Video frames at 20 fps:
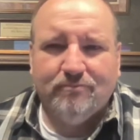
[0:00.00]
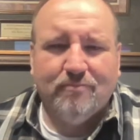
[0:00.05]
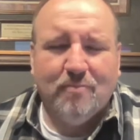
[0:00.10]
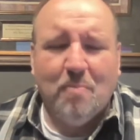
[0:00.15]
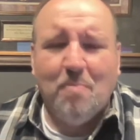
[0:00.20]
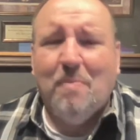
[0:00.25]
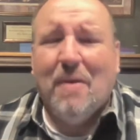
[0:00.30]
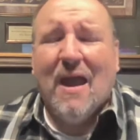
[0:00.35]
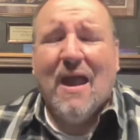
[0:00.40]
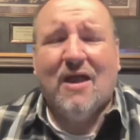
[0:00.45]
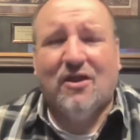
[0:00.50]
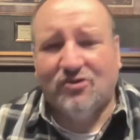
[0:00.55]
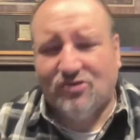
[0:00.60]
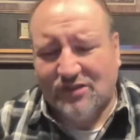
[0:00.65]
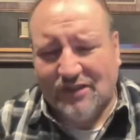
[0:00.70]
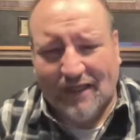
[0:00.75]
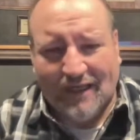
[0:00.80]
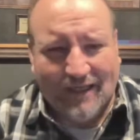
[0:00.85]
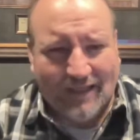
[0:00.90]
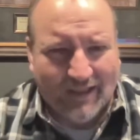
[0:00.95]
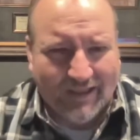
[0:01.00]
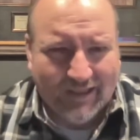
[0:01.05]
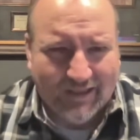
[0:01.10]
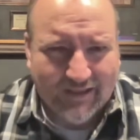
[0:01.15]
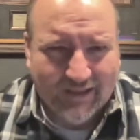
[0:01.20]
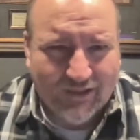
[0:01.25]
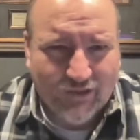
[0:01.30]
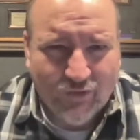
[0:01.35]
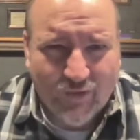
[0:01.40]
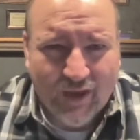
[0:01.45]
bouts lately
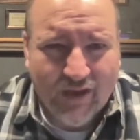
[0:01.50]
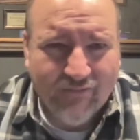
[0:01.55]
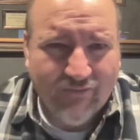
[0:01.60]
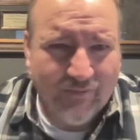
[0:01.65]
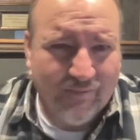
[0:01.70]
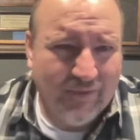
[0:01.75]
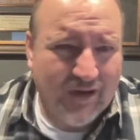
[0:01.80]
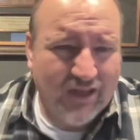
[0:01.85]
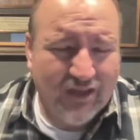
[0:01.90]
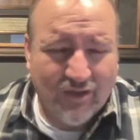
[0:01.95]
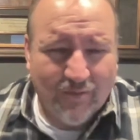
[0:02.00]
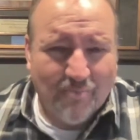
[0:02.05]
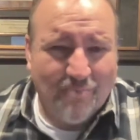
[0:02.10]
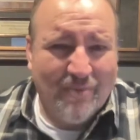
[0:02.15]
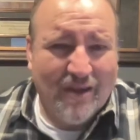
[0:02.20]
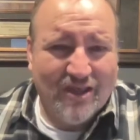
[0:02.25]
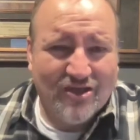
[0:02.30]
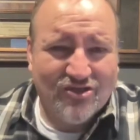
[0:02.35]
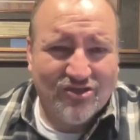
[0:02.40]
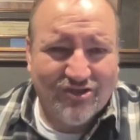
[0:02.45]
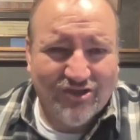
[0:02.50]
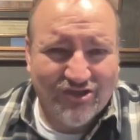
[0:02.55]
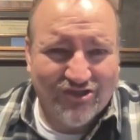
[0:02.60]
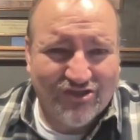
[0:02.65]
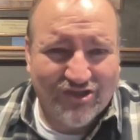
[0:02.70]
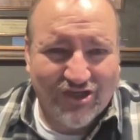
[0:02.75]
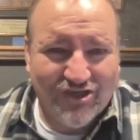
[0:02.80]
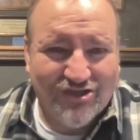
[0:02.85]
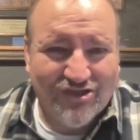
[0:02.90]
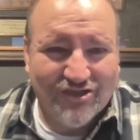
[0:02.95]
that you haven't made the best
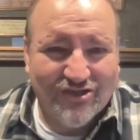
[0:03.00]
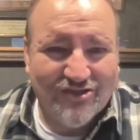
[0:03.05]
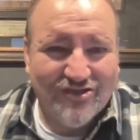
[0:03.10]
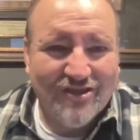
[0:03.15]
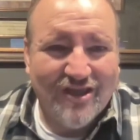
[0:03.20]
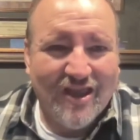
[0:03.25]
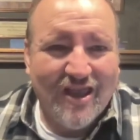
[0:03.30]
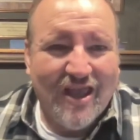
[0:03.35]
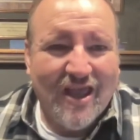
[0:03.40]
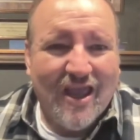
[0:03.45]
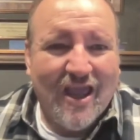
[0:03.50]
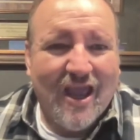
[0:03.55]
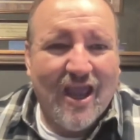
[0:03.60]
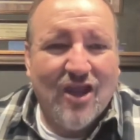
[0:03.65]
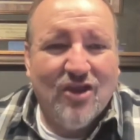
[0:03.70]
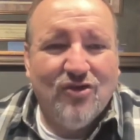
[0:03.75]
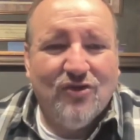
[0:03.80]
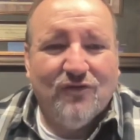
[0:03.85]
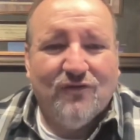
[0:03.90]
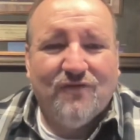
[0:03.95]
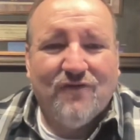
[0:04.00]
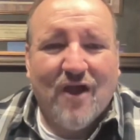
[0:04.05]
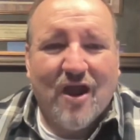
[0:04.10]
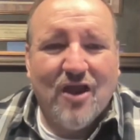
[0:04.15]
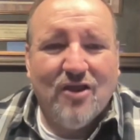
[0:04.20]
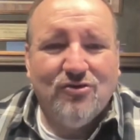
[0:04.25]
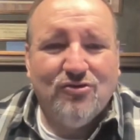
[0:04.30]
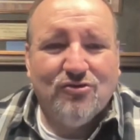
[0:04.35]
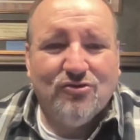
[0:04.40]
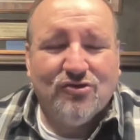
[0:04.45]
decisions, and you
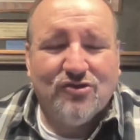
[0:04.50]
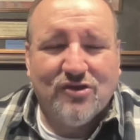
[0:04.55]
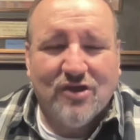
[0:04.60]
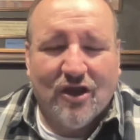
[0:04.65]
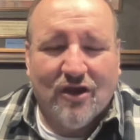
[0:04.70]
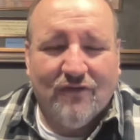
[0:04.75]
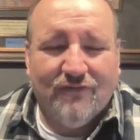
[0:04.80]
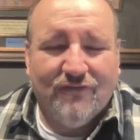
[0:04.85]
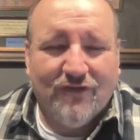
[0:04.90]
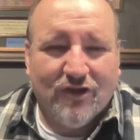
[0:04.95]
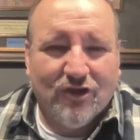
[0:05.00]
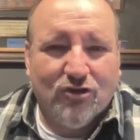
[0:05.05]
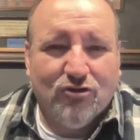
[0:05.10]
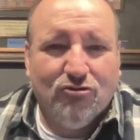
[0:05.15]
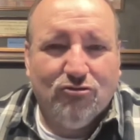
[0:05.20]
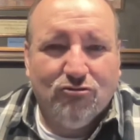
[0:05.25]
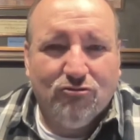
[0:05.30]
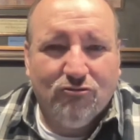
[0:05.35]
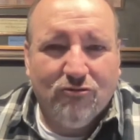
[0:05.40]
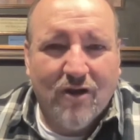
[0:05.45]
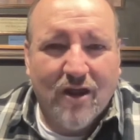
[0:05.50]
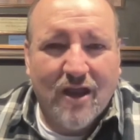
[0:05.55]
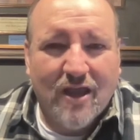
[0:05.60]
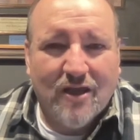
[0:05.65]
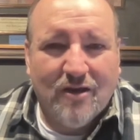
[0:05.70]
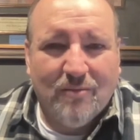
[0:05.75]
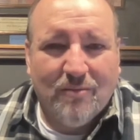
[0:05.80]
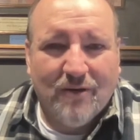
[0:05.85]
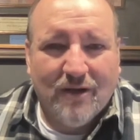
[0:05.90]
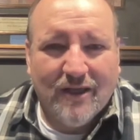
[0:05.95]
find yourself
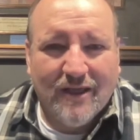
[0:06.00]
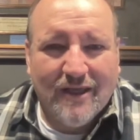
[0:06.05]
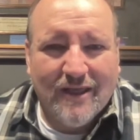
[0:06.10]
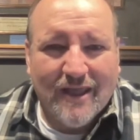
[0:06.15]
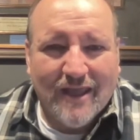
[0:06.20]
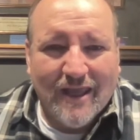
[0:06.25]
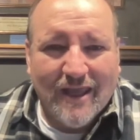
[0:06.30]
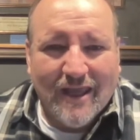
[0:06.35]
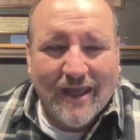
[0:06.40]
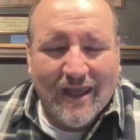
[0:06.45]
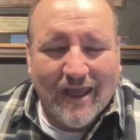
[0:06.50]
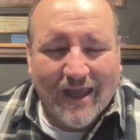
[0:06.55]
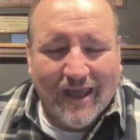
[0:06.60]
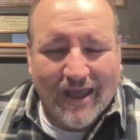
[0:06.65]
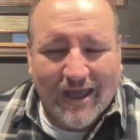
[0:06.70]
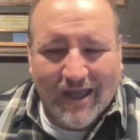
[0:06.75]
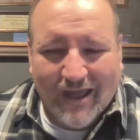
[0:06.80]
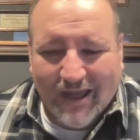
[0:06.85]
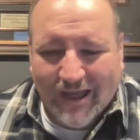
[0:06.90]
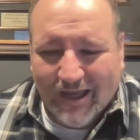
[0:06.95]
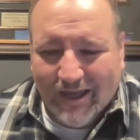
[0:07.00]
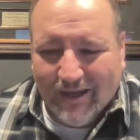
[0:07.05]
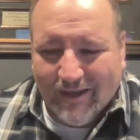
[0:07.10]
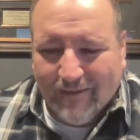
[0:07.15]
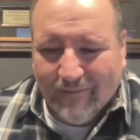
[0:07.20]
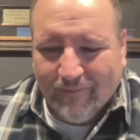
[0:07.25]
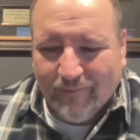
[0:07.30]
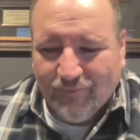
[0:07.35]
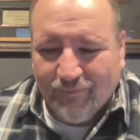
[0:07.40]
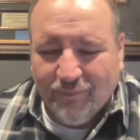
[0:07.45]
incredibly
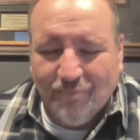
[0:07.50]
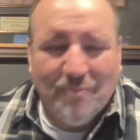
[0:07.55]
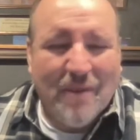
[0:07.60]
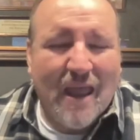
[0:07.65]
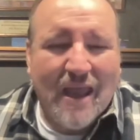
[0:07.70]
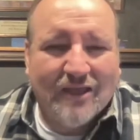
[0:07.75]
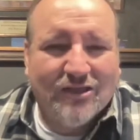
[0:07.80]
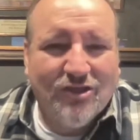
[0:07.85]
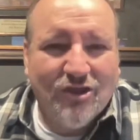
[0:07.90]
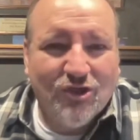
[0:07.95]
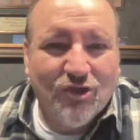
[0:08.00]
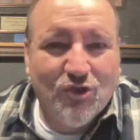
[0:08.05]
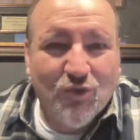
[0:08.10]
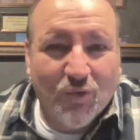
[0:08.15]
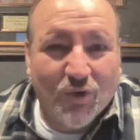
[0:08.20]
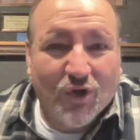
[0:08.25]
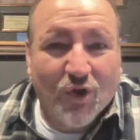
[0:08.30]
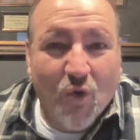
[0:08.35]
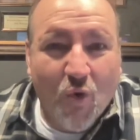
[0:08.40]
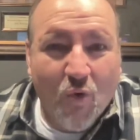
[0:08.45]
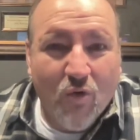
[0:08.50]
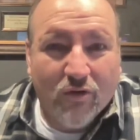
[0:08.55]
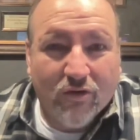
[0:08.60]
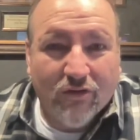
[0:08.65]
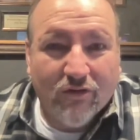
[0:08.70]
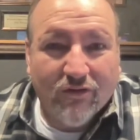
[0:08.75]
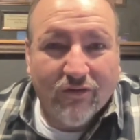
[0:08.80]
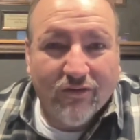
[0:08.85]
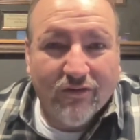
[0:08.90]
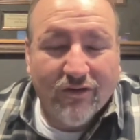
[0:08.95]
backed into a
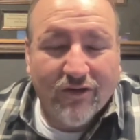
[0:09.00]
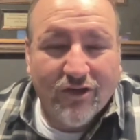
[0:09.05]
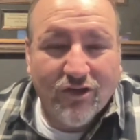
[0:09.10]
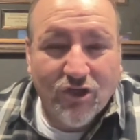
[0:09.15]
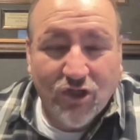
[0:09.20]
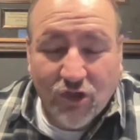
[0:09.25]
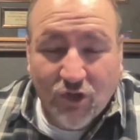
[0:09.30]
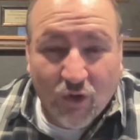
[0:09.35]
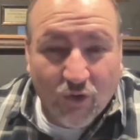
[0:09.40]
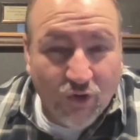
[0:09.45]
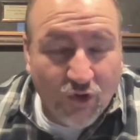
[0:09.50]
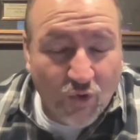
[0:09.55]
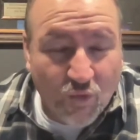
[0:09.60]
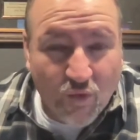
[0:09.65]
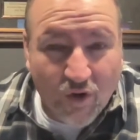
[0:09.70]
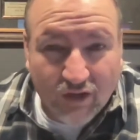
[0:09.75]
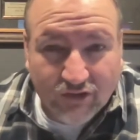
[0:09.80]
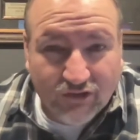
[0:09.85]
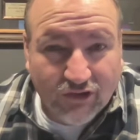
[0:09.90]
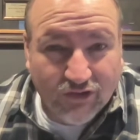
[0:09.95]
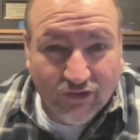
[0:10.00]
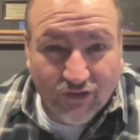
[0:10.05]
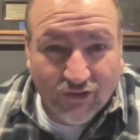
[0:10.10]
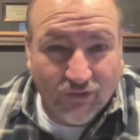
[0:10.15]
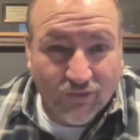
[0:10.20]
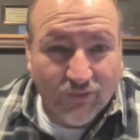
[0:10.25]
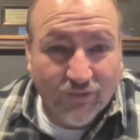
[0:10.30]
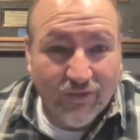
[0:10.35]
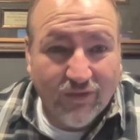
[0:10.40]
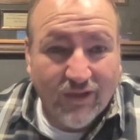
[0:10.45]
corner. You don't know what to
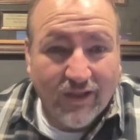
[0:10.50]
do.